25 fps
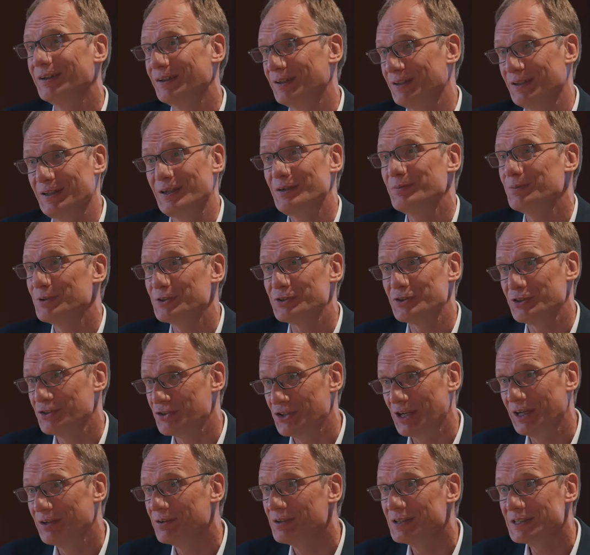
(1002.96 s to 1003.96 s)
There was a
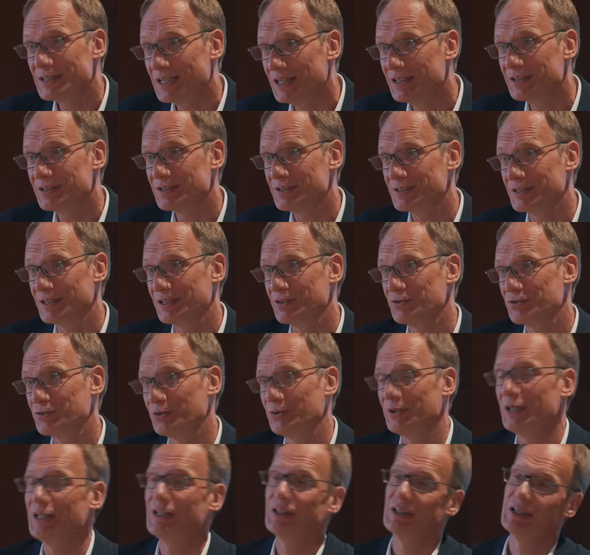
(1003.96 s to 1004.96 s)
general tendency.
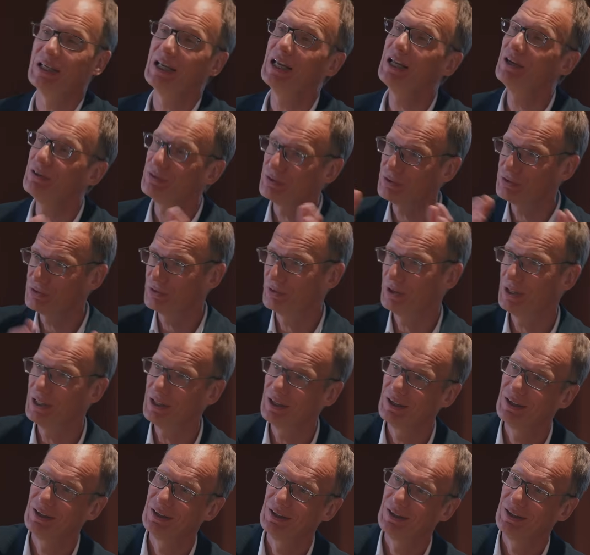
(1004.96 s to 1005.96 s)
So then the
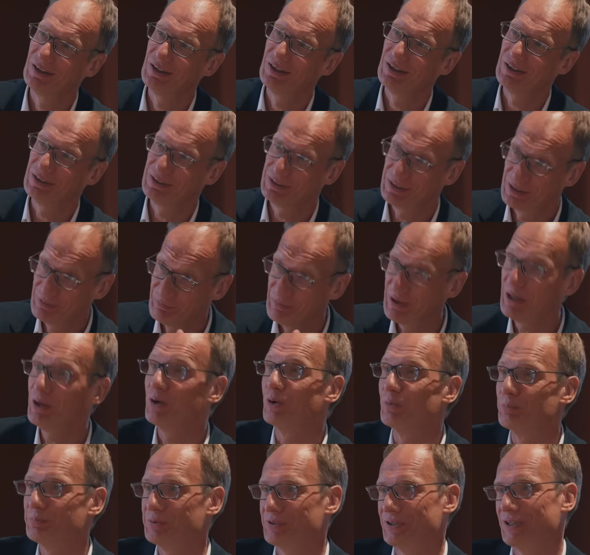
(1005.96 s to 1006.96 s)
industry
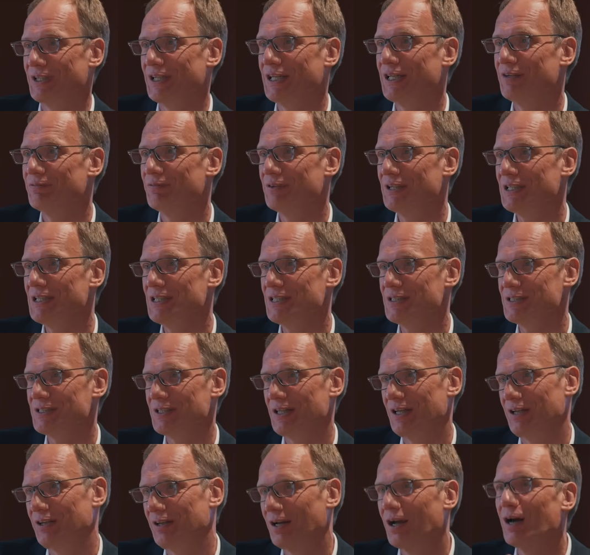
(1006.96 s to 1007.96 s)
developed EVs,
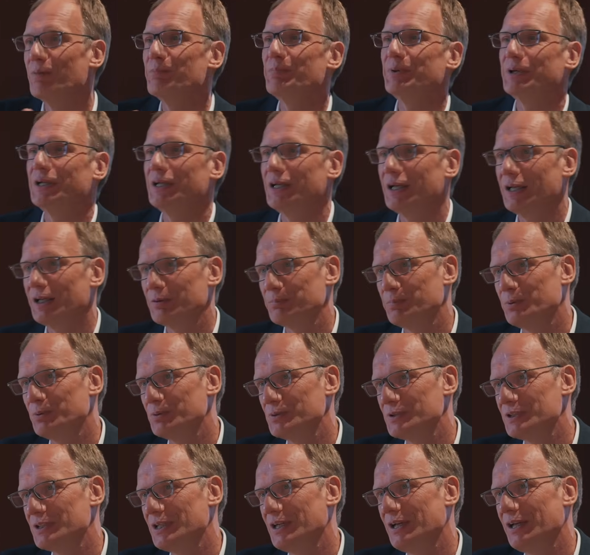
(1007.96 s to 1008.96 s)
and a company like
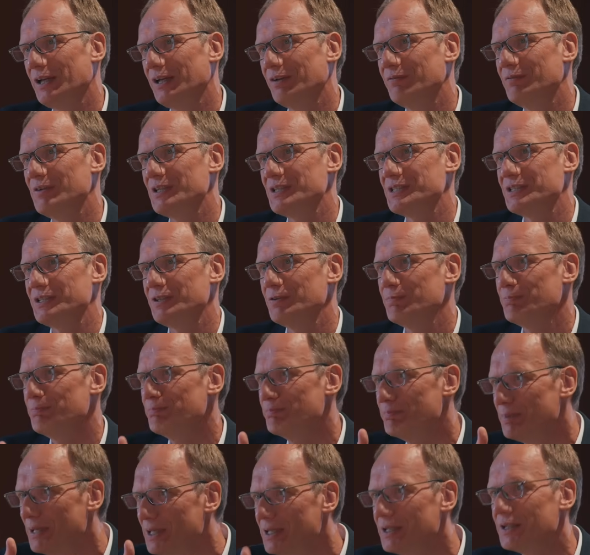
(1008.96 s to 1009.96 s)
Polestar invested
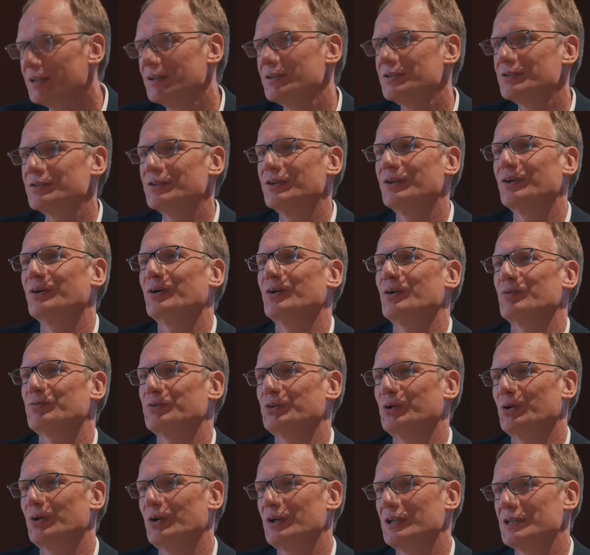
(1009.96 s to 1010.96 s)
billions of
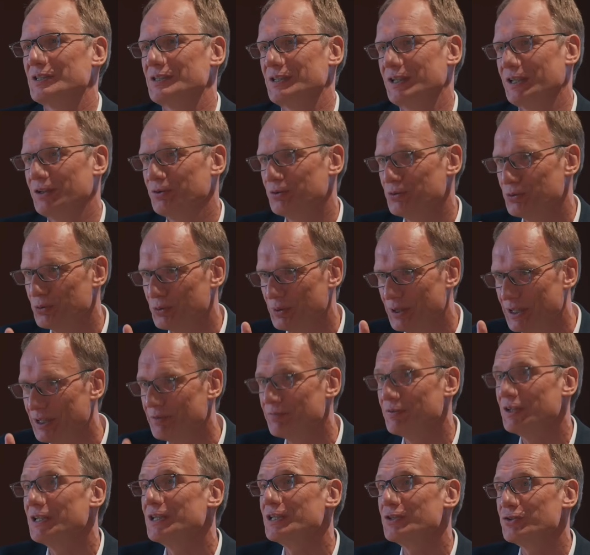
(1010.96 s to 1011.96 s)
dollars into
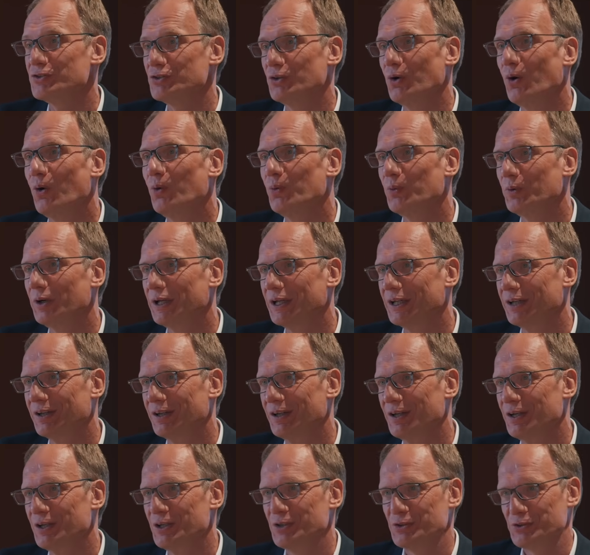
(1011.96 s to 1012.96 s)
EVs only.
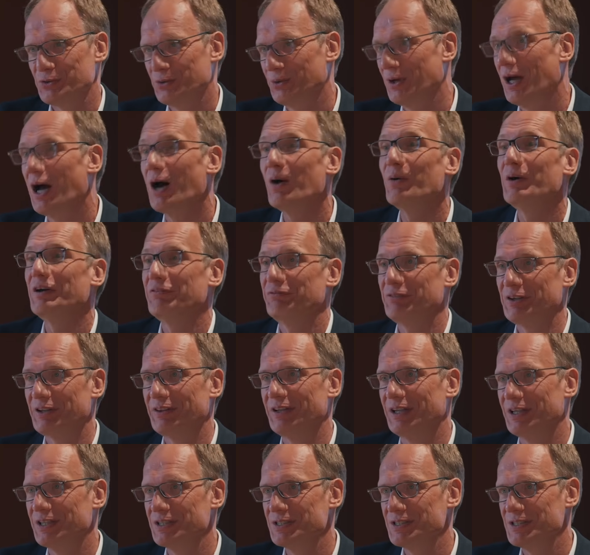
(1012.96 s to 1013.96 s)
So now
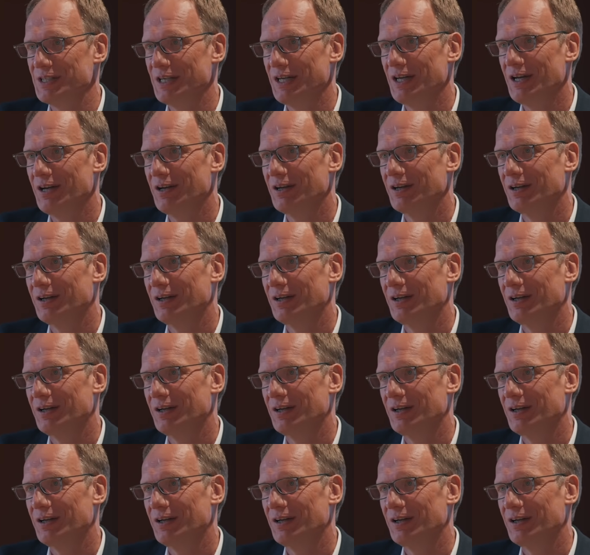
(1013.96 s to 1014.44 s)
everything is there.